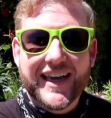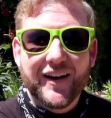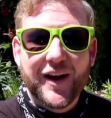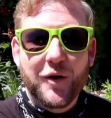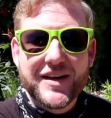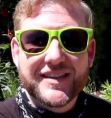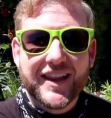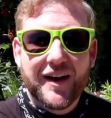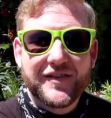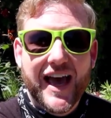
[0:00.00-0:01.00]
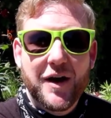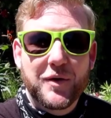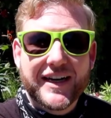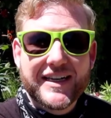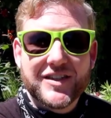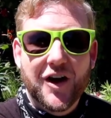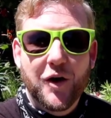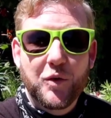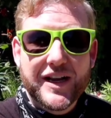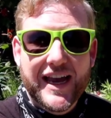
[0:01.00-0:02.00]
Gary always loved that when he
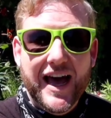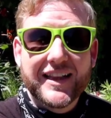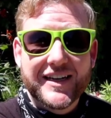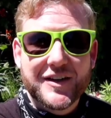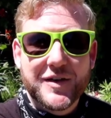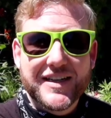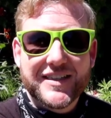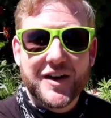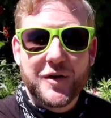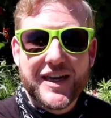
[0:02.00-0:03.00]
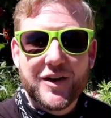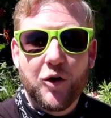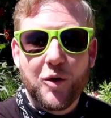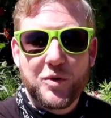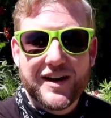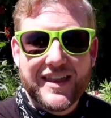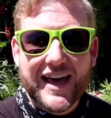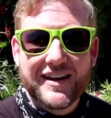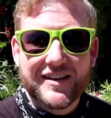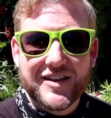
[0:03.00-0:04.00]
saw Woody Allen do it, so he incorporated
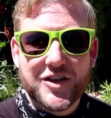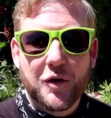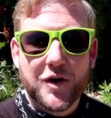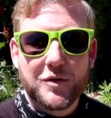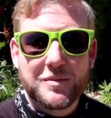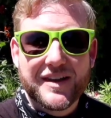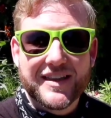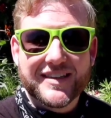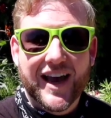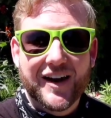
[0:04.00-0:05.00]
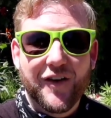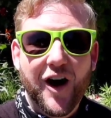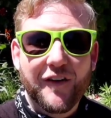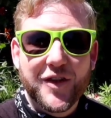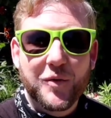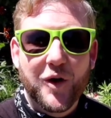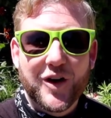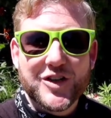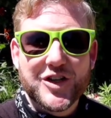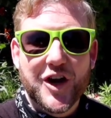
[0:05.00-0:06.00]
that into the show, where it would be this kind of off-the-wall